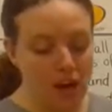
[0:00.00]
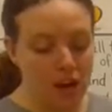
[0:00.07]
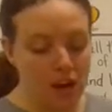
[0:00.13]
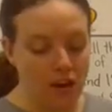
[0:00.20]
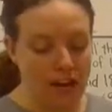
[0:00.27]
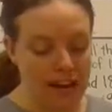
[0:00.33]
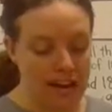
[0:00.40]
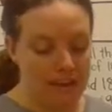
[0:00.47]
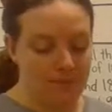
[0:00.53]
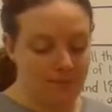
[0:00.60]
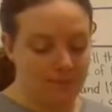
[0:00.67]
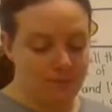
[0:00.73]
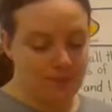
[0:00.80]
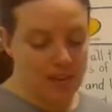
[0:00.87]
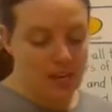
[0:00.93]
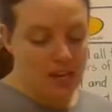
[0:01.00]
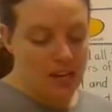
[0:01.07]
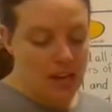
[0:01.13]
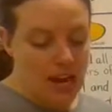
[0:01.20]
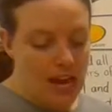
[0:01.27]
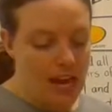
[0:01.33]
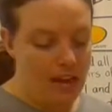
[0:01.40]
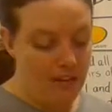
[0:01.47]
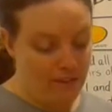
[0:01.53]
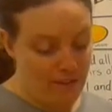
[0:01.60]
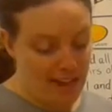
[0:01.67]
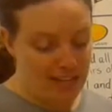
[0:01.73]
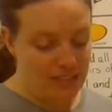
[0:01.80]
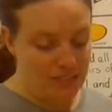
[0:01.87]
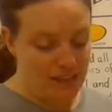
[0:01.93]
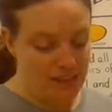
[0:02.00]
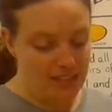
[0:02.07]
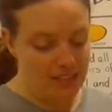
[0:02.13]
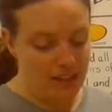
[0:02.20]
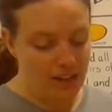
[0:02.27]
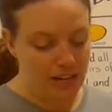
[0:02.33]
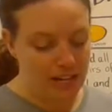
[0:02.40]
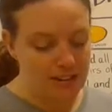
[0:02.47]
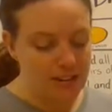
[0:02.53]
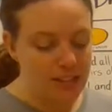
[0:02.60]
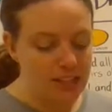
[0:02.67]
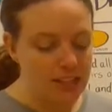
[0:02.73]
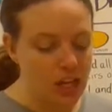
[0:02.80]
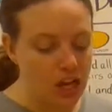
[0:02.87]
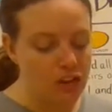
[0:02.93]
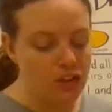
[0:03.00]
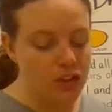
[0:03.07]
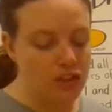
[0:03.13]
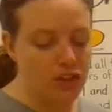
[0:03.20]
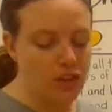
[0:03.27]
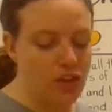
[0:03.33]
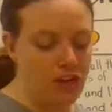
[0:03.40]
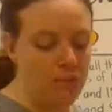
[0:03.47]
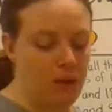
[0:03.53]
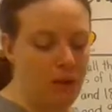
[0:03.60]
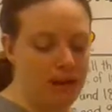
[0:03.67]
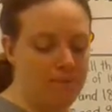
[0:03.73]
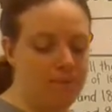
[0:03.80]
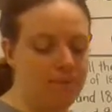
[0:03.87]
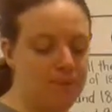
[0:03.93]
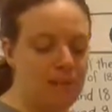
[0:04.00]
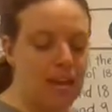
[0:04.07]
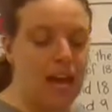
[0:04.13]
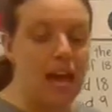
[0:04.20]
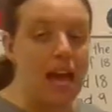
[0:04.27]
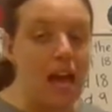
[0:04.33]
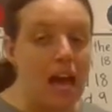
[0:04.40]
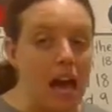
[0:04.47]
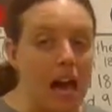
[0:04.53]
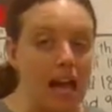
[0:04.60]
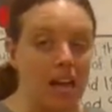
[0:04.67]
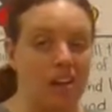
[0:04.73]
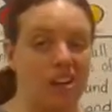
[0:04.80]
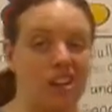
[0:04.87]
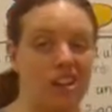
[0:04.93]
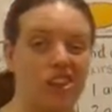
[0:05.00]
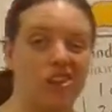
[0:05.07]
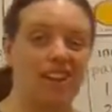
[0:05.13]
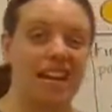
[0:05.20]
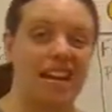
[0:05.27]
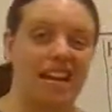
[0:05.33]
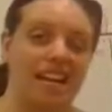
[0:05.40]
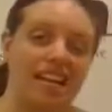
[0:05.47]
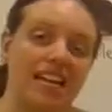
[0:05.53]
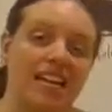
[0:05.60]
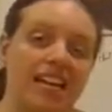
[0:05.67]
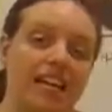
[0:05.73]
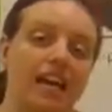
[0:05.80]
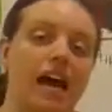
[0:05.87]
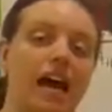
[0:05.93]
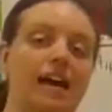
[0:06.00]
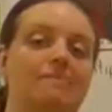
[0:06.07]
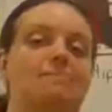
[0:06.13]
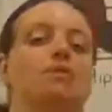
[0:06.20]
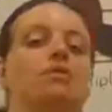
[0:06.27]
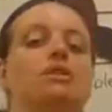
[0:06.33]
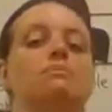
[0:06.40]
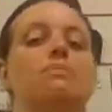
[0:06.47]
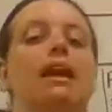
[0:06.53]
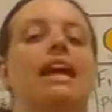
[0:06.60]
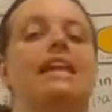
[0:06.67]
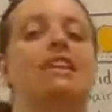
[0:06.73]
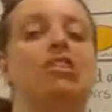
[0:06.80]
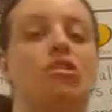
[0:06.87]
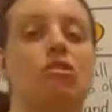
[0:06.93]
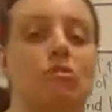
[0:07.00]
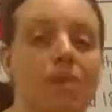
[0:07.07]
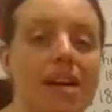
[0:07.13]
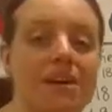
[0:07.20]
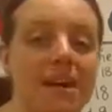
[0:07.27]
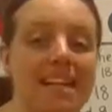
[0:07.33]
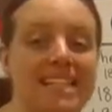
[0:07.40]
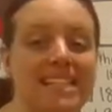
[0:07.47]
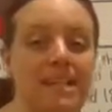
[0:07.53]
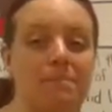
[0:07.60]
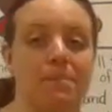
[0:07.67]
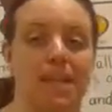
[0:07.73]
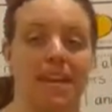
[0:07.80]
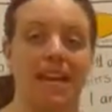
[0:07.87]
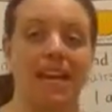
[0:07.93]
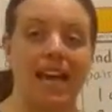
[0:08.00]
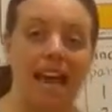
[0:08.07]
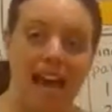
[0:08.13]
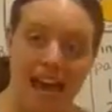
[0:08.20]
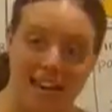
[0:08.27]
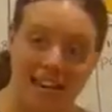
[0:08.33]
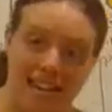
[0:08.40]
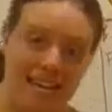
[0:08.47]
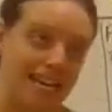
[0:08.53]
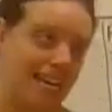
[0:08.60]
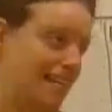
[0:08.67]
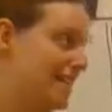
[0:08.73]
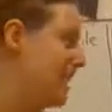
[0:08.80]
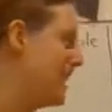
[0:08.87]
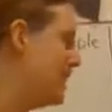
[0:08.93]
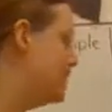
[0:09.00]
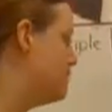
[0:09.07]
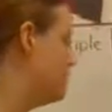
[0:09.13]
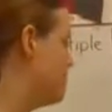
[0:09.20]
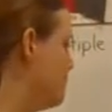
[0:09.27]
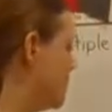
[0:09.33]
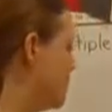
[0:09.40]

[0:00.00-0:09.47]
All right, or a factor pair, sorry. So, the third one, I look at 3. Can I multiply 3 by something and get 18?